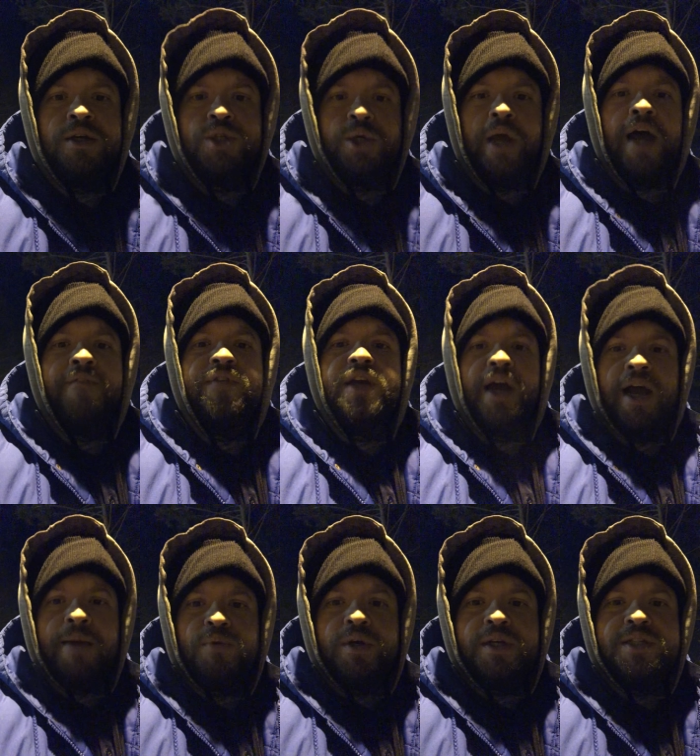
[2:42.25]
to have
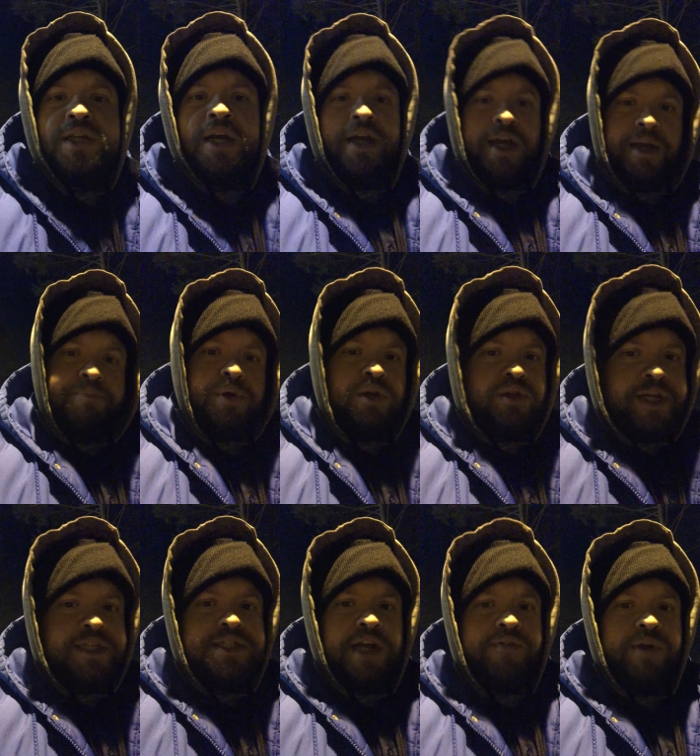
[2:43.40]
cameras and
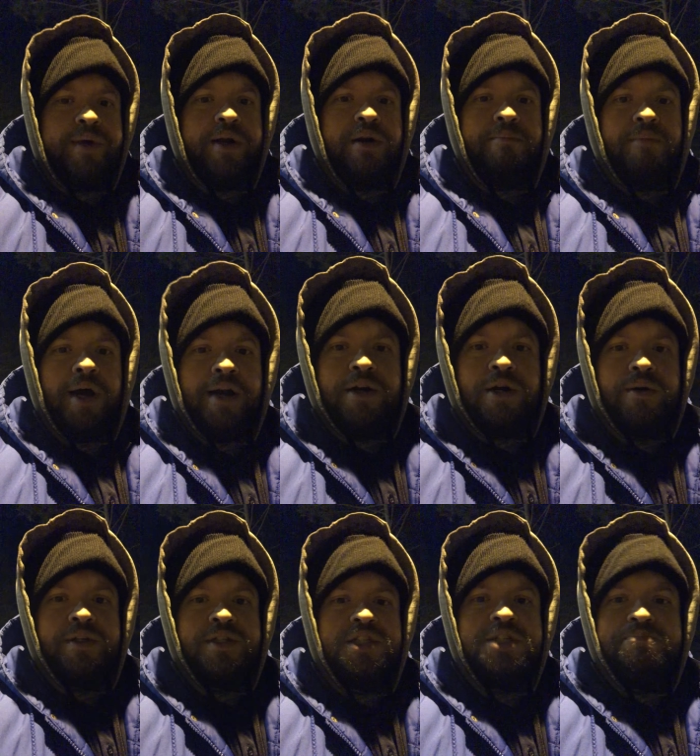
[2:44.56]
police everywhere to monitor
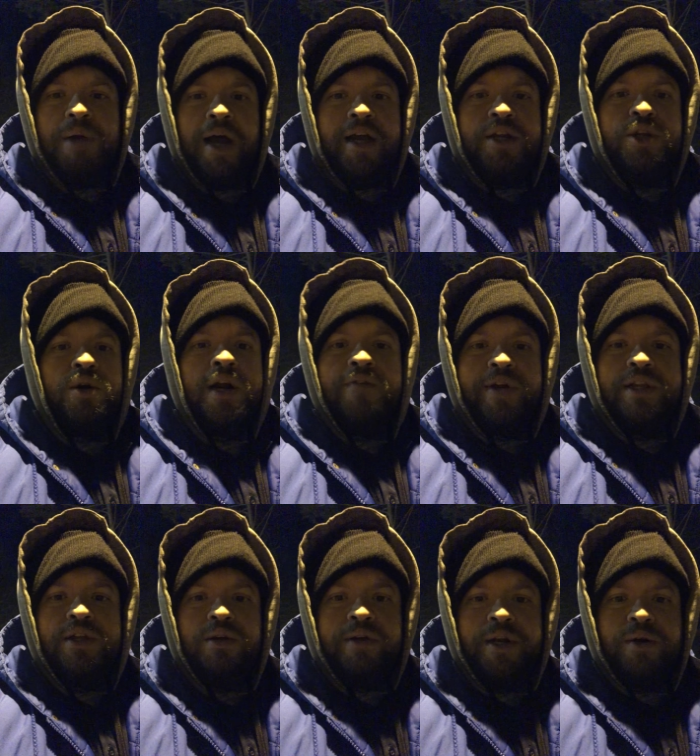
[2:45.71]
and spy on your every
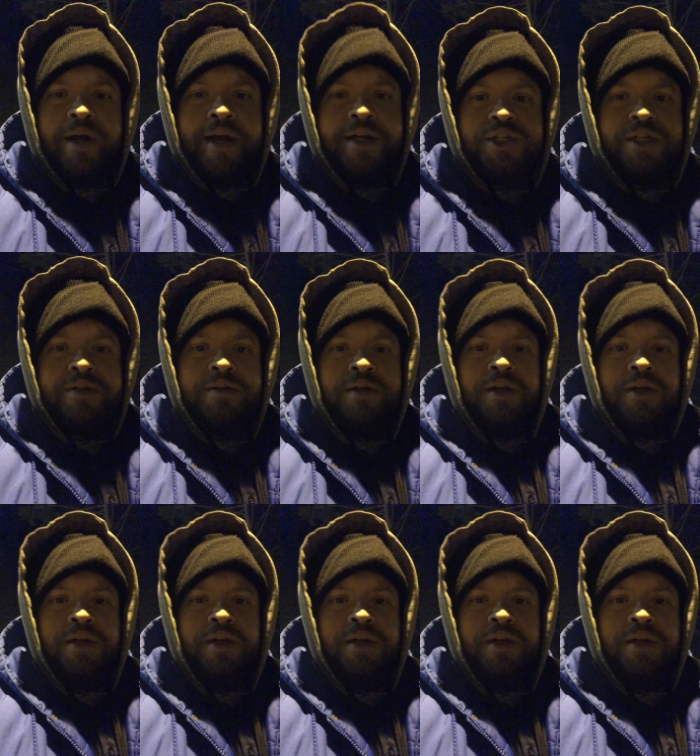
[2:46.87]
little interaction,